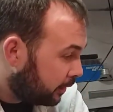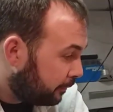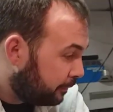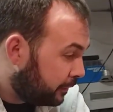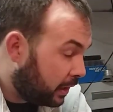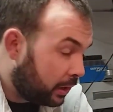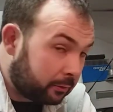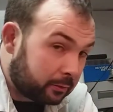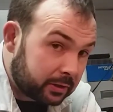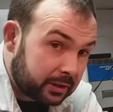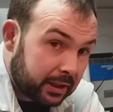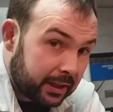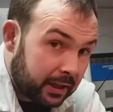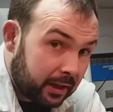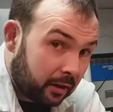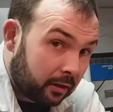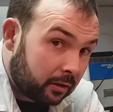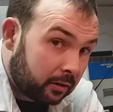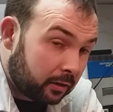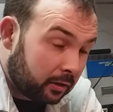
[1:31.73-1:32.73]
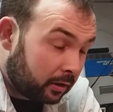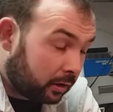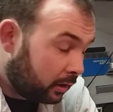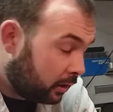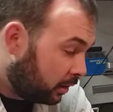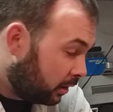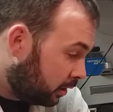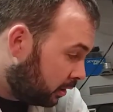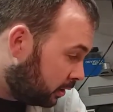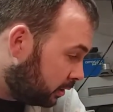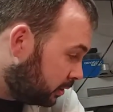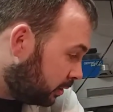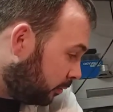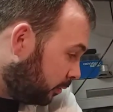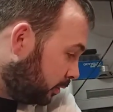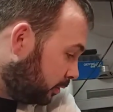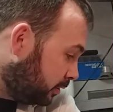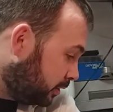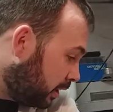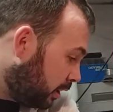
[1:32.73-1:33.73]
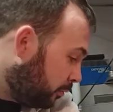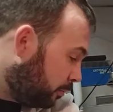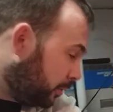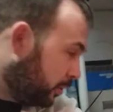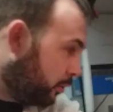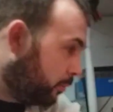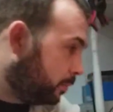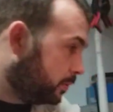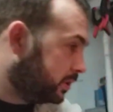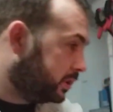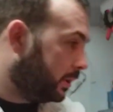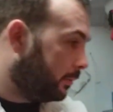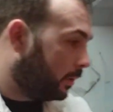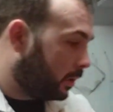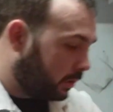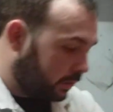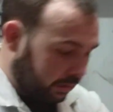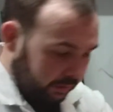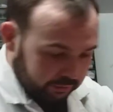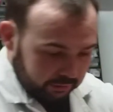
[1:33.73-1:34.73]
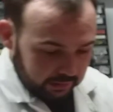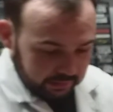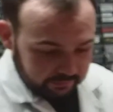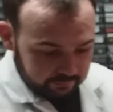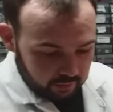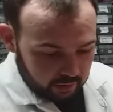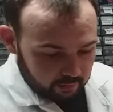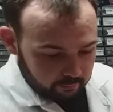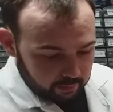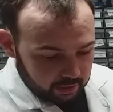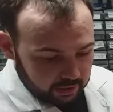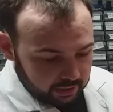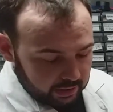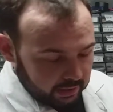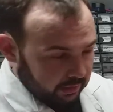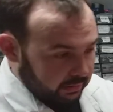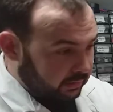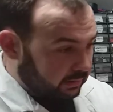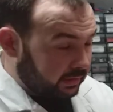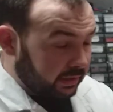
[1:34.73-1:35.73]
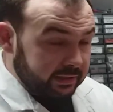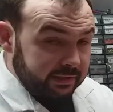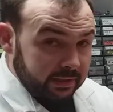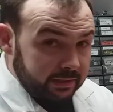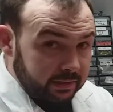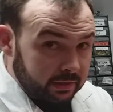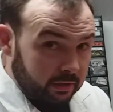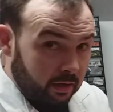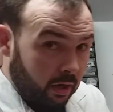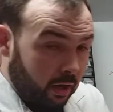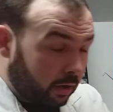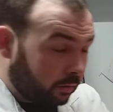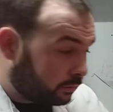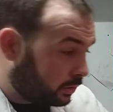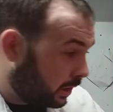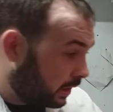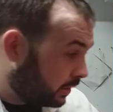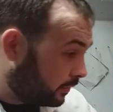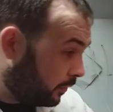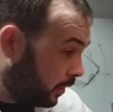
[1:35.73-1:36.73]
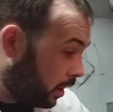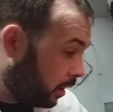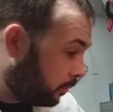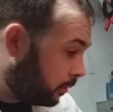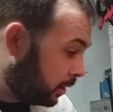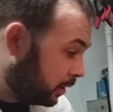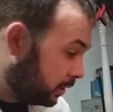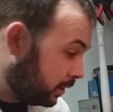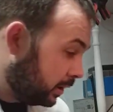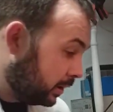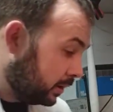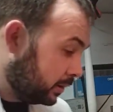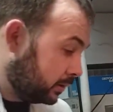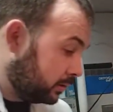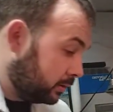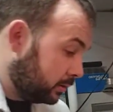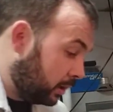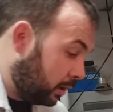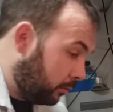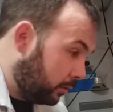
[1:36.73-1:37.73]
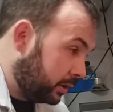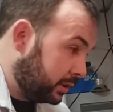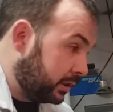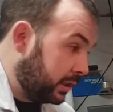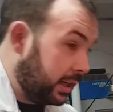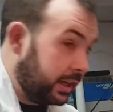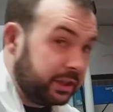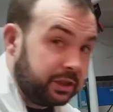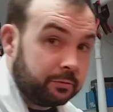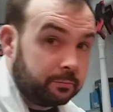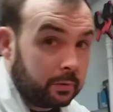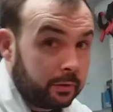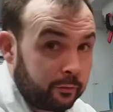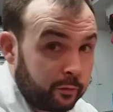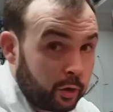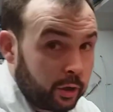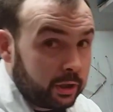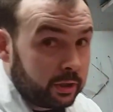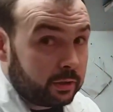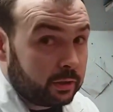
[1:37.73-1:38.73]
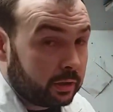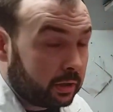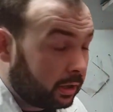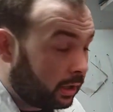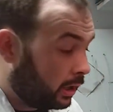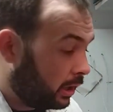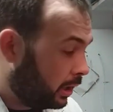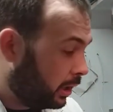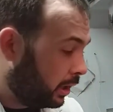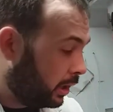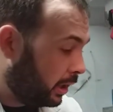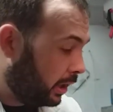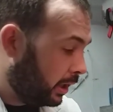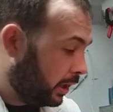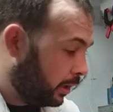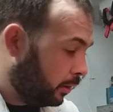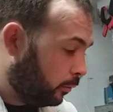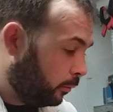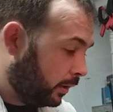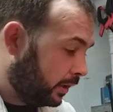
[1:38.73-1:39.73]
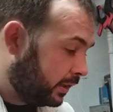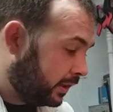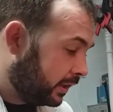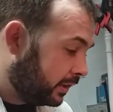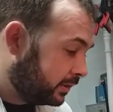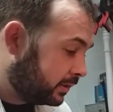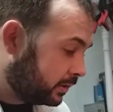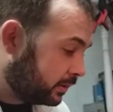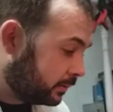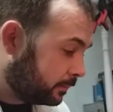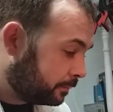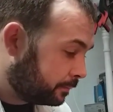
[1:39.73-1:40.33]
fuse here so we'll just open it up and see what kind of transformer it has this is an auto transformer there's uh, no insulation provided uh, with this